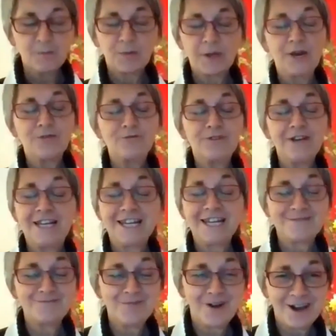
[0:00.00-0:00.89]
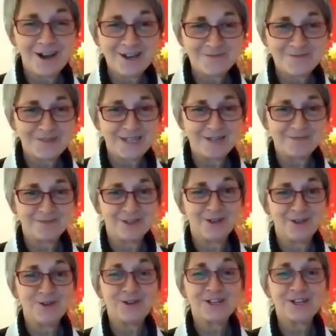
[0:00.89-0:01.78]
But I really admire
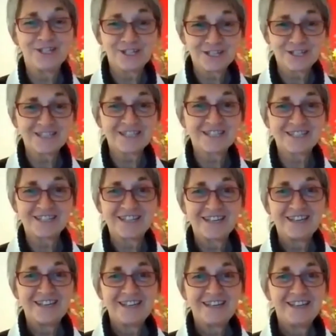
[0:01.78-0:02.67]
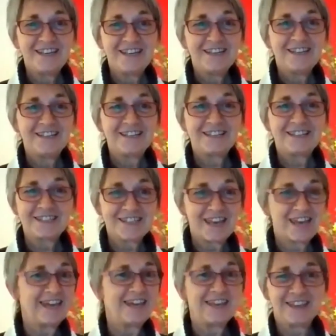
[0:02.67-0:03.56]
people who can just
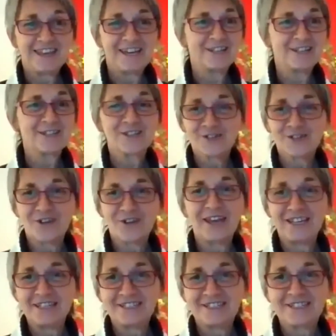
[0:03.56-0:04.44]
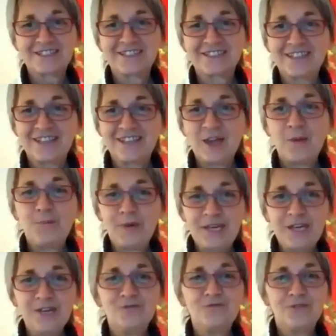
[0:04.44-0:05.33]
say things straight,
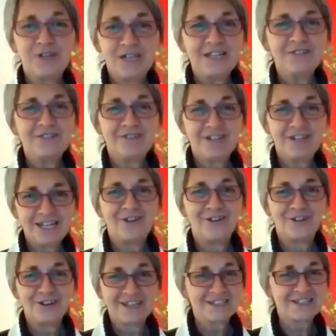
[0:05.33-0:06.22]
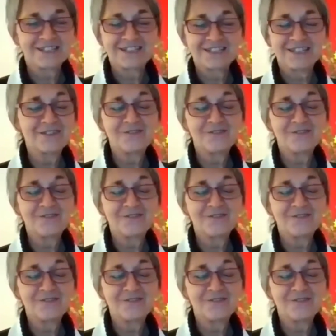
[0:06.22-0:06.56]
be really, really honest.